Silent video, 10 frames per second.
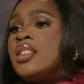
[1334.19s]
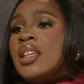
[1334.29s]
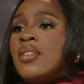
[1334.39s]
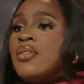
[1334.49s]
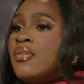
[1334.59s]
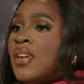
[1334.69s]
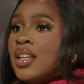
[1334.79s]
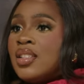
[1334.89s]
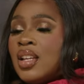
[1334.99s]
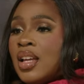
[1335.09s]
save,
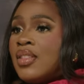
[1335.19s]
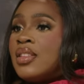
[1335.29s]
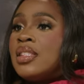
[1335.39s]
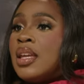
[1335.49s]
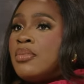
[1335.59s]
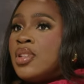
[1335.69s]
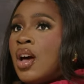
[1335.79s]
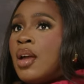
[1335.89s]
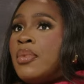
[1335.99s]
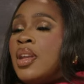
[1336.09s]
invest at the same time.